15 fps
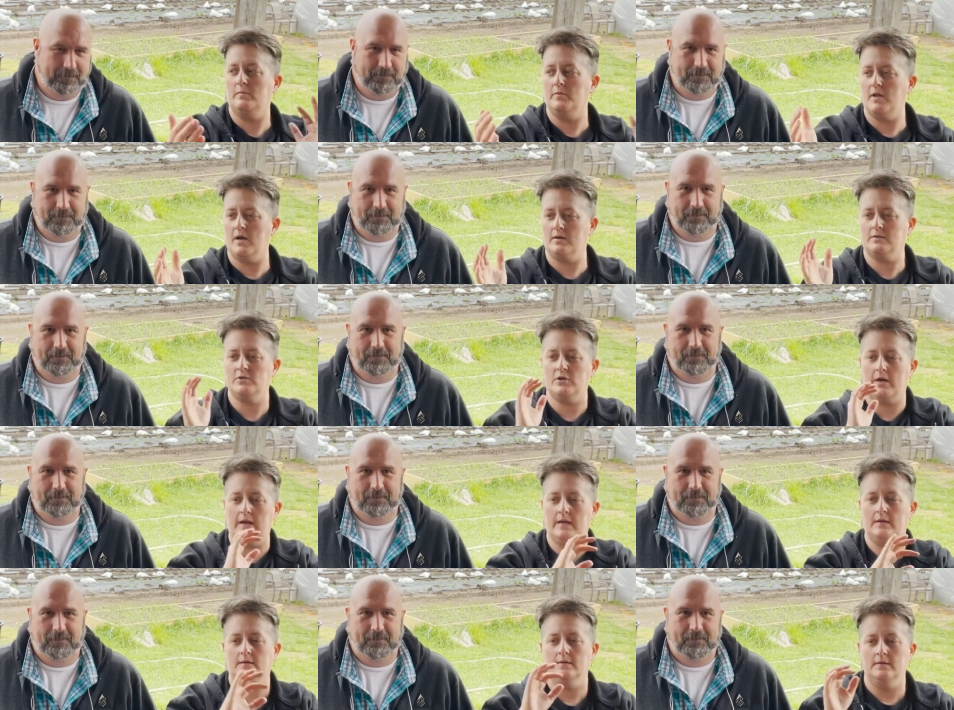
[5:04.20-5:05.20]
Speaker 1: block
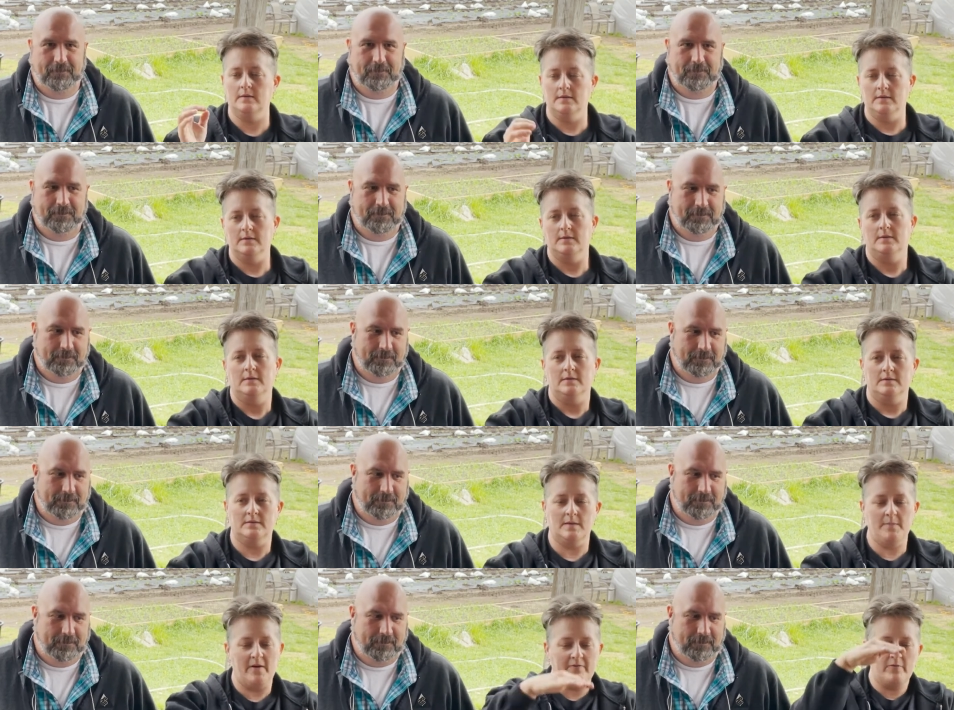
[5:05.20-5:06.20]
tray.
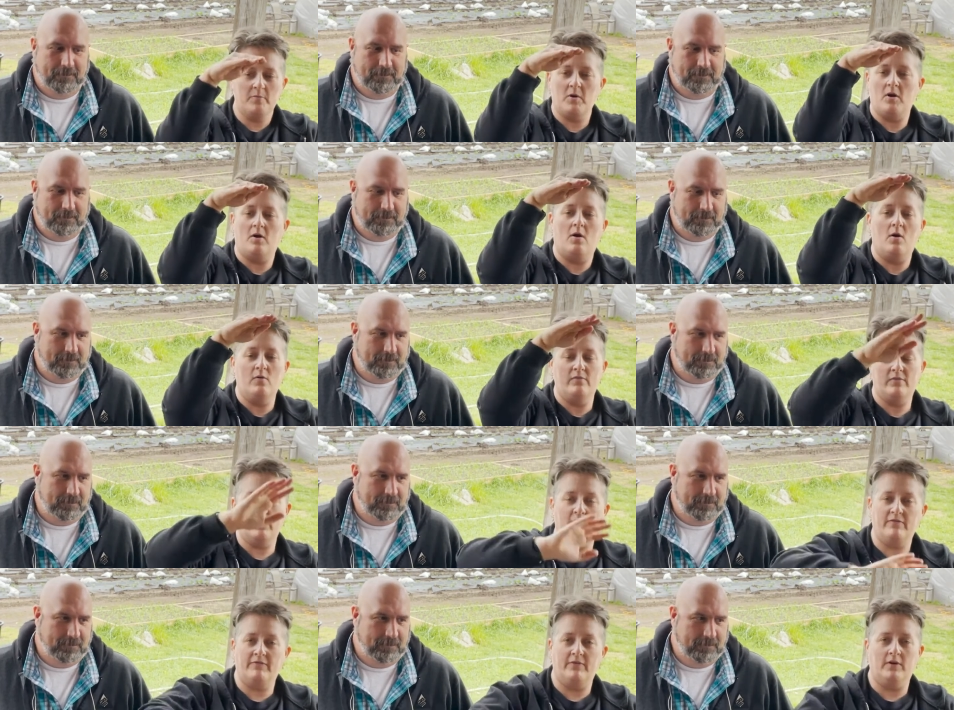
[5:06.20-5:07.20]
Some of them are over
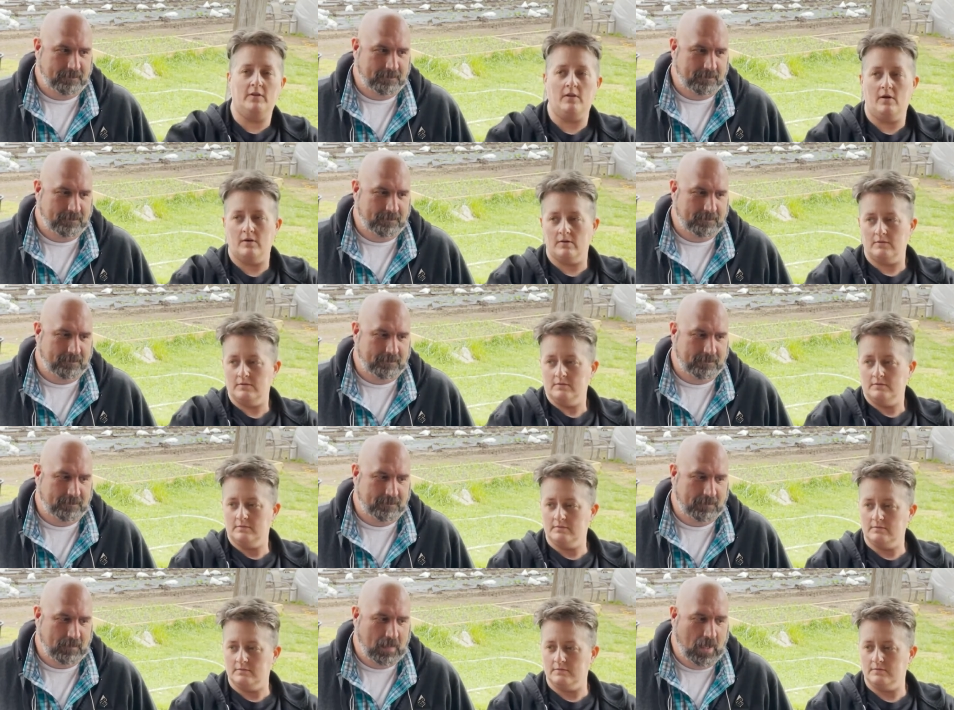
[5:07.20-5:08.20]
a foot long.
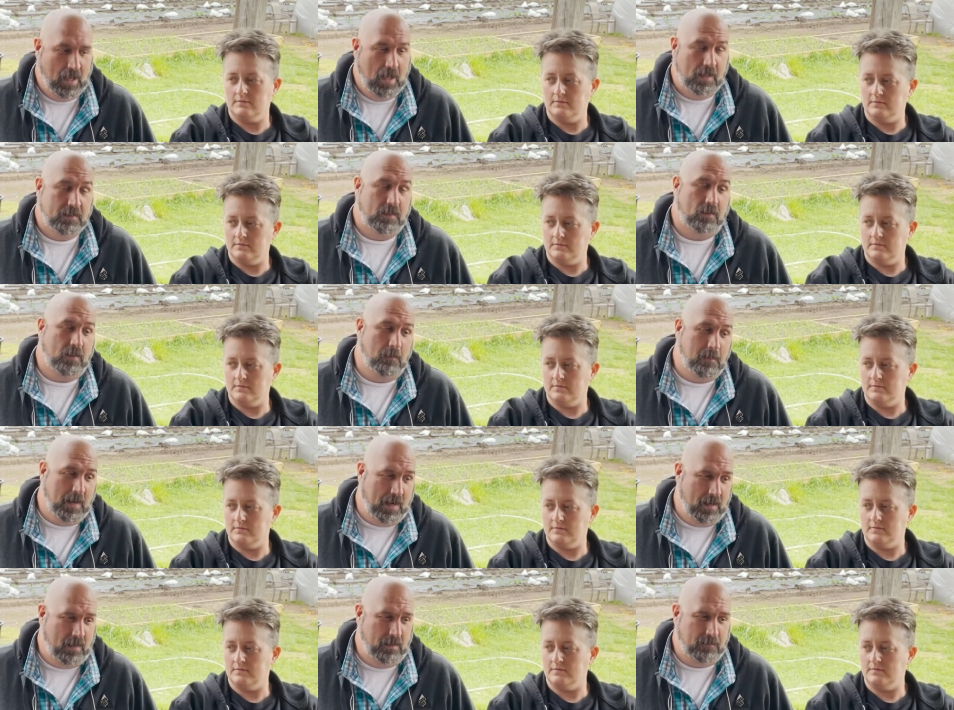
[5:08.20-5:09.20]
Speaker 2: So
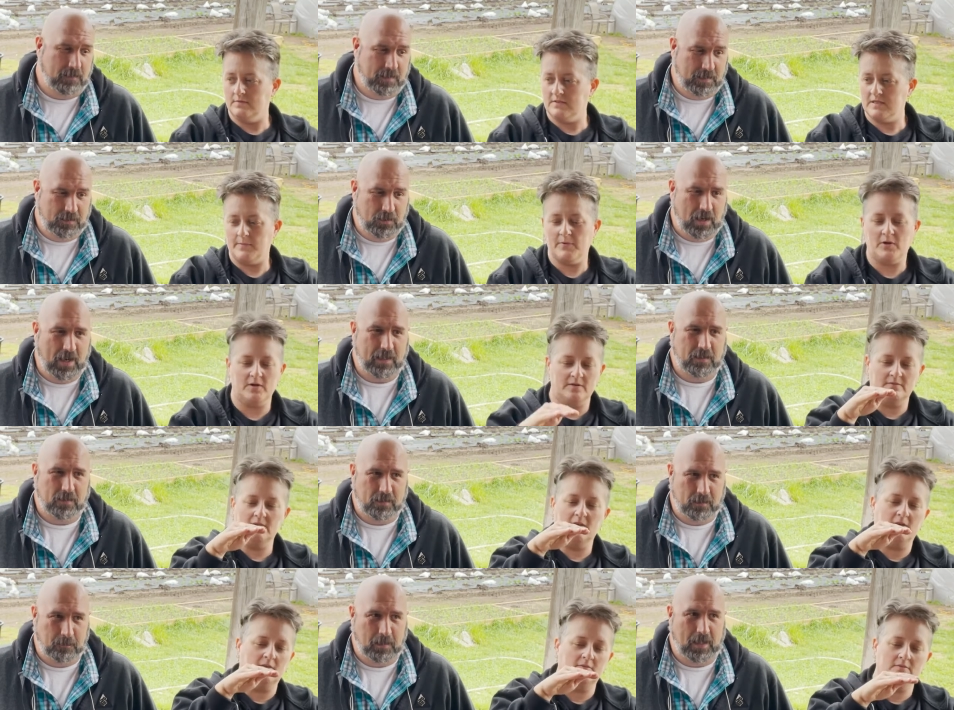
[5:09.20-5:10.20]
comparatively, Some Tractor are,
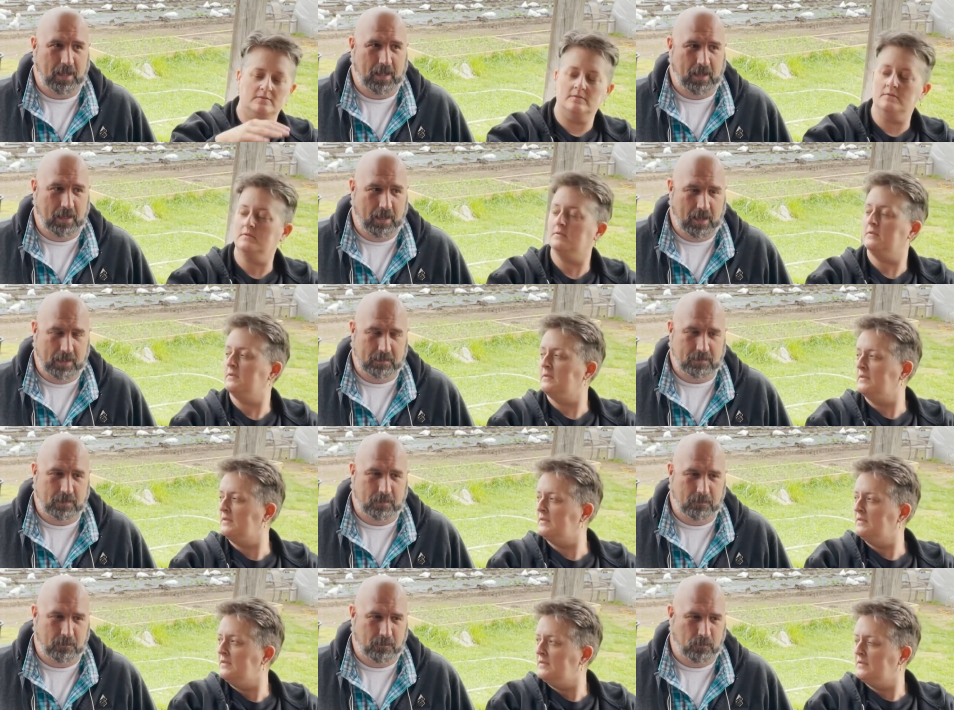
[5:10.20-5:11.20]
Supply know. has
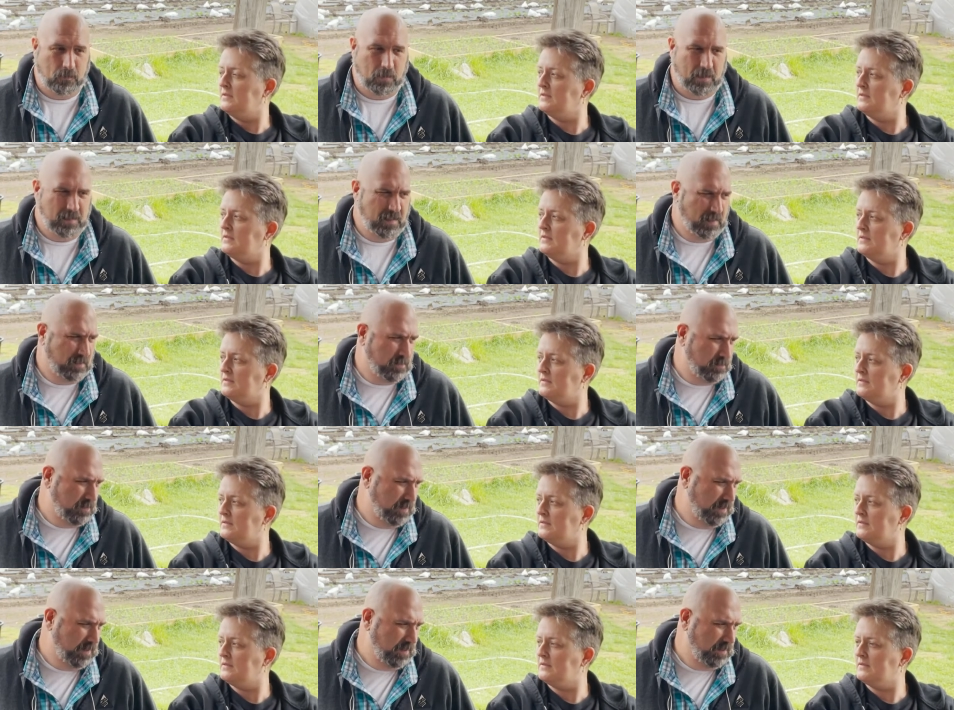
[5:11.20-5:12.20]
them for, I think,
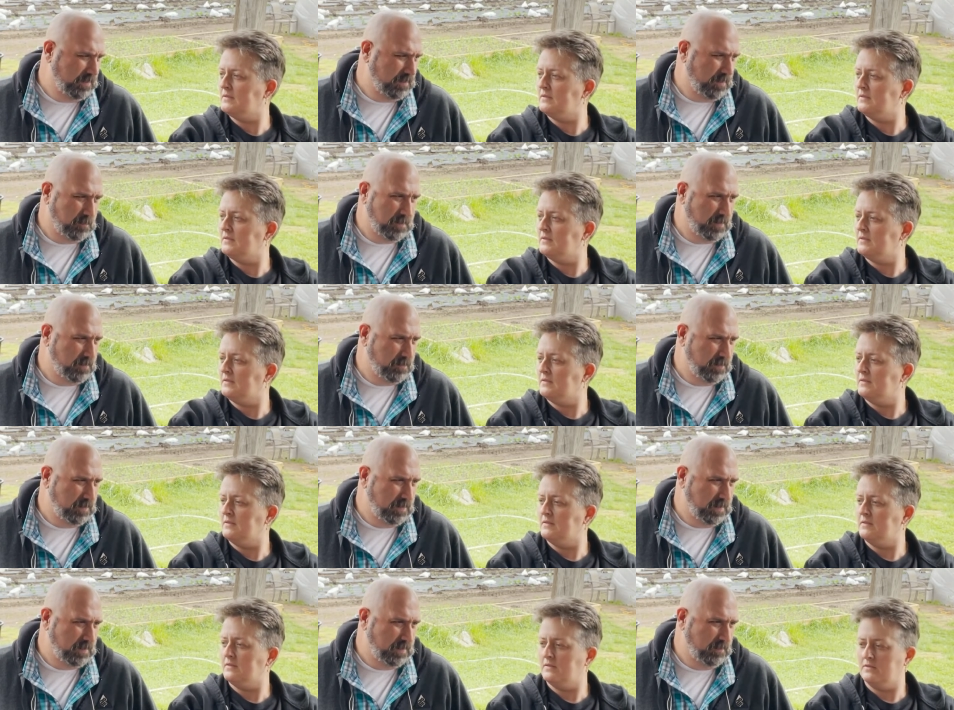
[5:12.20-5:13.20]
three something,
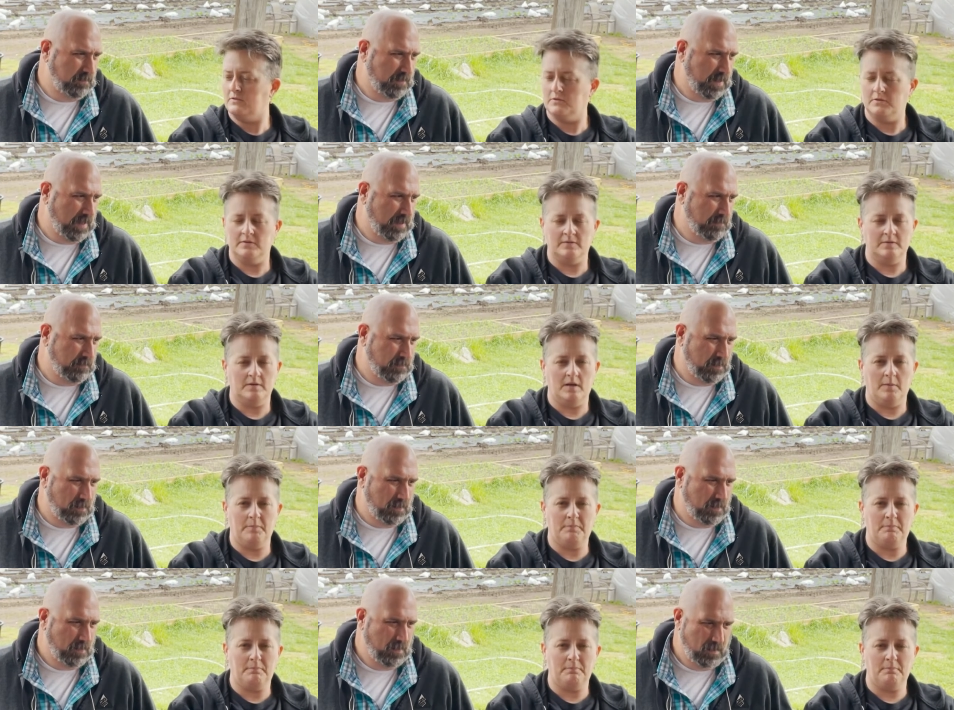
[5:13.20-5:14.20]
365 for